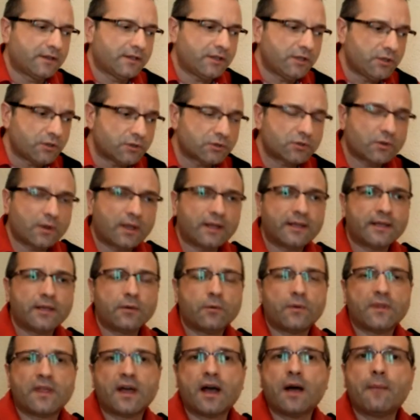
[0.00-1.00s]
Usually
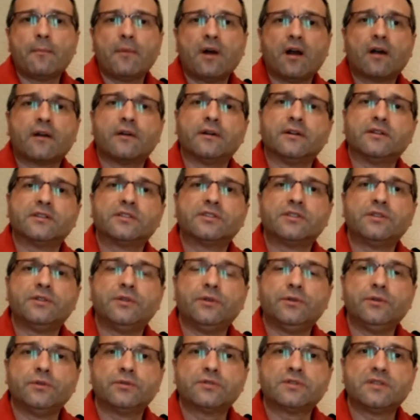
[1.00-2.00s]
with humbuckers
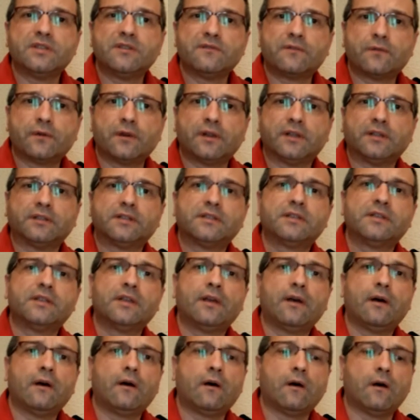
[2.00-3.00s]
you use different
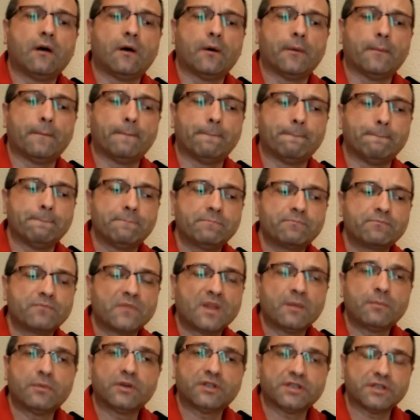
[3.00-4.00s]

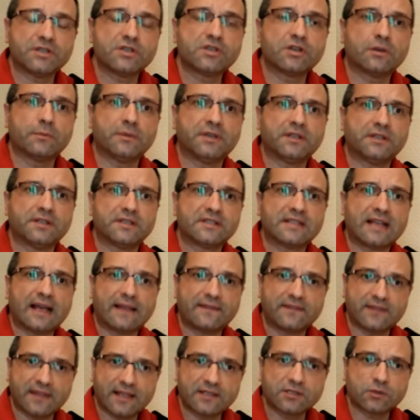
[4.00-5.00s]
potentiometers,
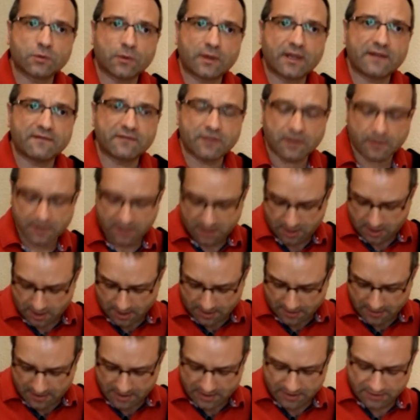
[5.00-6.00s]
and that's what I've done
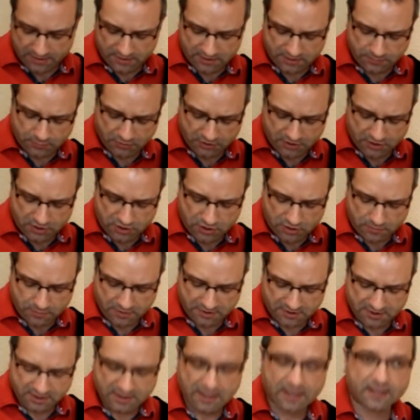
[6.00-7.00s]
here. These
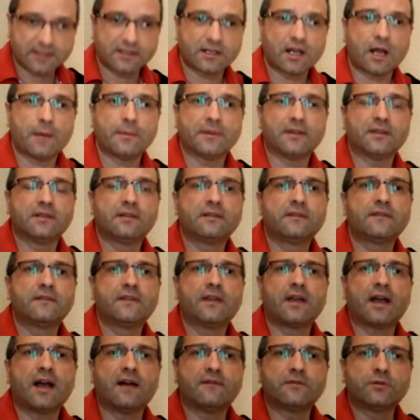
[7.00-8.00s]
potentiometers are double.
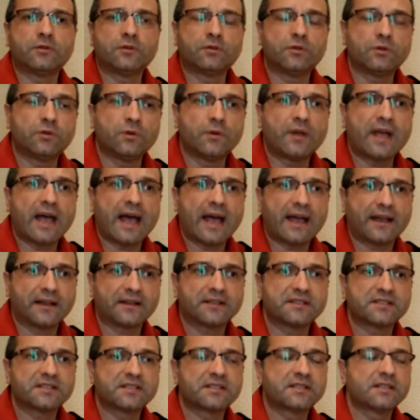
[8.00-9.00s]
They have 2
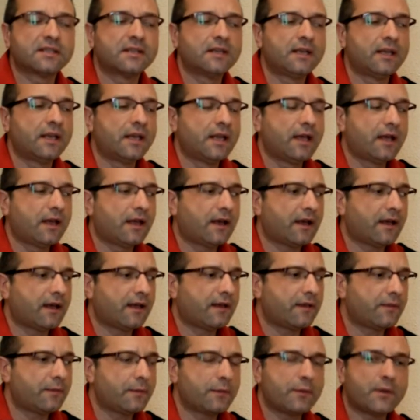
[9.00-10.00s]
gangs,
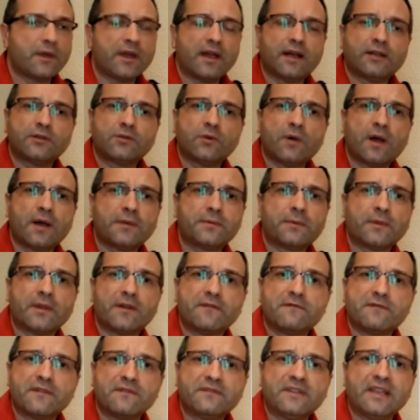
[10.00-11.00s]
They are
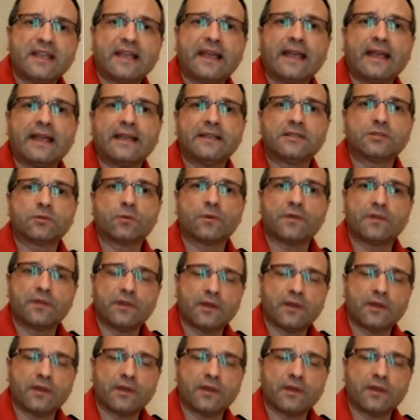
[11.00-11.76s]
250Ks